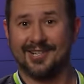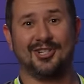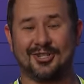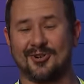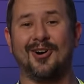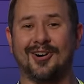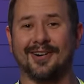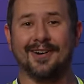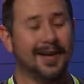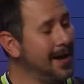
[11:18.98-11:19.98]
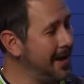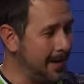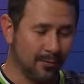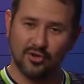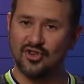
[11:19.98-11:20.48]
it's strong.
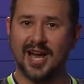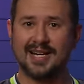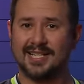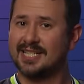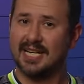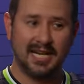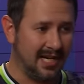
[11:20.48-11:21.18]
It projects,